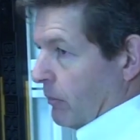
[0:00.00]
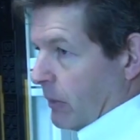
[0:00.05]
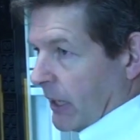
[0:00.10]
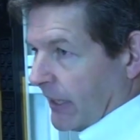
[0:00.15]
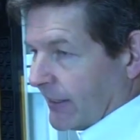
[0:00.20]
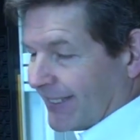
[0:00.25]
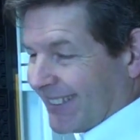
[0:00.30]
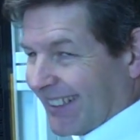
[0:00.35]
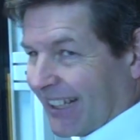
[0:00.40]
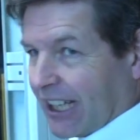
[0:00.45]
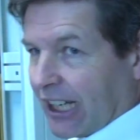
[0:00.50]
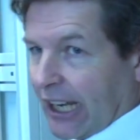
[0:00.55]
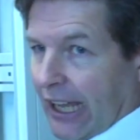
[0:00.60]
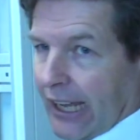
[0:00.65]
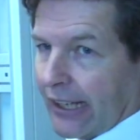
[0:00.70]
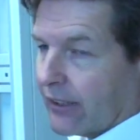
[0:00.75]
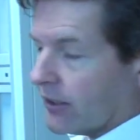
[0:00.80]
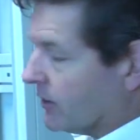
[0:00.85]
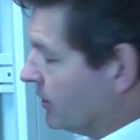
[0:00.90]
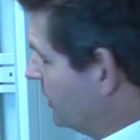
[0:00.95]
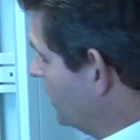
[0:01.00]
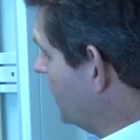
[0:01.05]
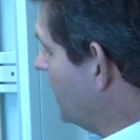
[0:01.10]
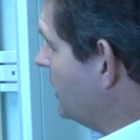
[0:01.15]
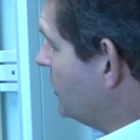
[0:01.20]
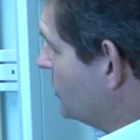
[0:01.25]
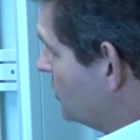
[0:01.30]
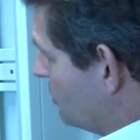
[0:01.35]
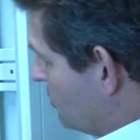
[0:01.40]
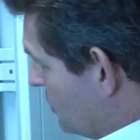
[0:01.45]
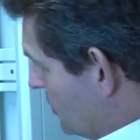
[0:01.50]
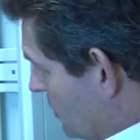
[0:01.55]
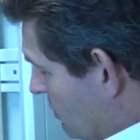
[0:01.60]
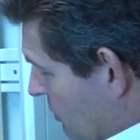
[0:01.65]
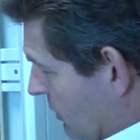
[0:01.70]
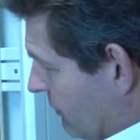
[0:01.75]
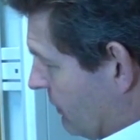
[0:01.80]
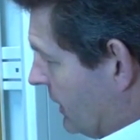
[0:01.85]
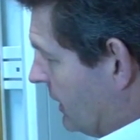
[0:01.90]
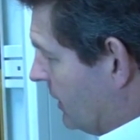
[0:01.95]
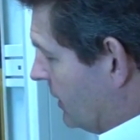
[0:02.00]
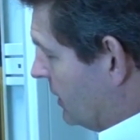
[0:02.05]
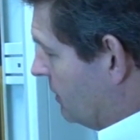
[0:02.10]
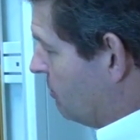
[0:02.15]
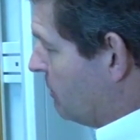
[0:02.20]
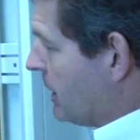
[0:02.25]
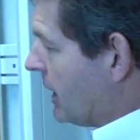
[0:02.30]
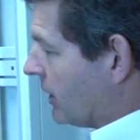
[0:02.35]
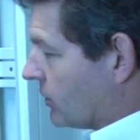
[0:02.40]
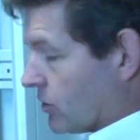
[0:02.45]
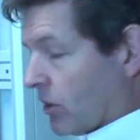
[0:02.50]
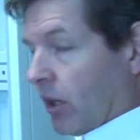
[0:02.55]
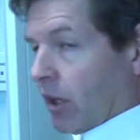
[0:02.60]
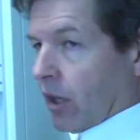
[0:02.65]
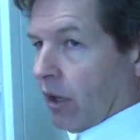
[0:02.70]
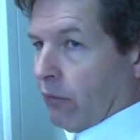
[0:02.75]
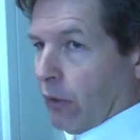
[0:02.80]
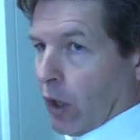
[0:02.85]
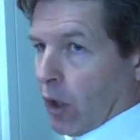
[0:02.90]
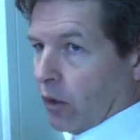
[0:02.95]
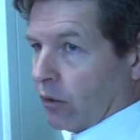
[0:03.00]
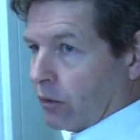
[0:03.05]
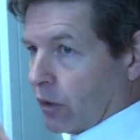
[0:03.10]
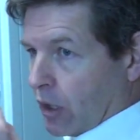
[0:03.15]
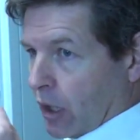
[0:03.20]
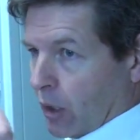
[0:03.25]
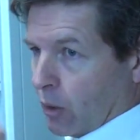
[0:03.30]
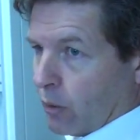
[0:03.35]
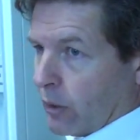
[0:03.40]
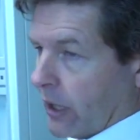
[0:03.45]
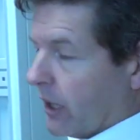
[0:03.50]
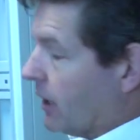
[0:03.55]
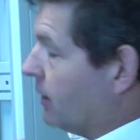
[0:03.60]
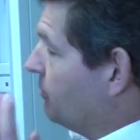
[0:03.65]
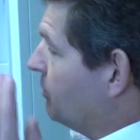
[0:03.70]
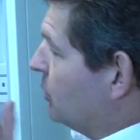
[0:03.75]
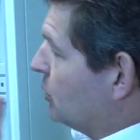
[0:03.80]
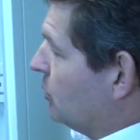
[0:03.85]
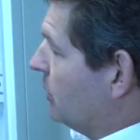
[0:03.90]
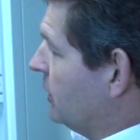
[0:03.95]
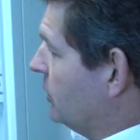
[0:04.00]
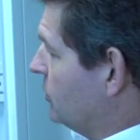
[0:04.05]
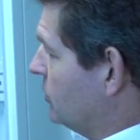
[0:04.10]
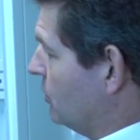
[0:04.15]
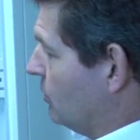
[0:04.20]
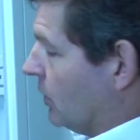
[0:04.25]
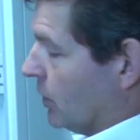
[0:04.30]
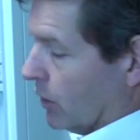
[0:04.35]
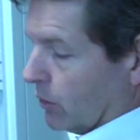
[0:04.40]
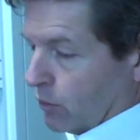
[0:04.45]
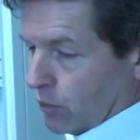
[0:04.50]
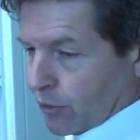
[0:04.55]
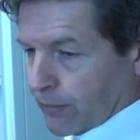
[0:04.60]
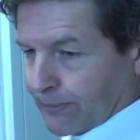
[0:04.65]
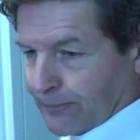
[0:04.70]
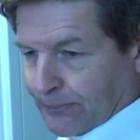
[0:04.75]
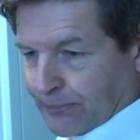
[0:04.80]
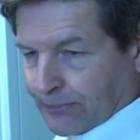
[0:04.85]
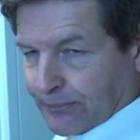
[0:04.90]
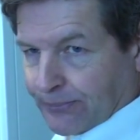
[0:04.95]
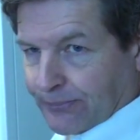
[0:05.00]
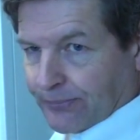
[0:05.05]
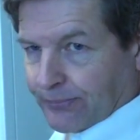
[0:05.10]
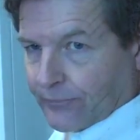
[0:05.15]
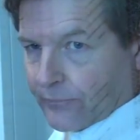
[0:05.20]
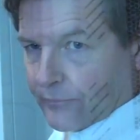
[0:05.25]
a plastic gland, again to prevent the mix of hot and cold air between the two aisles. So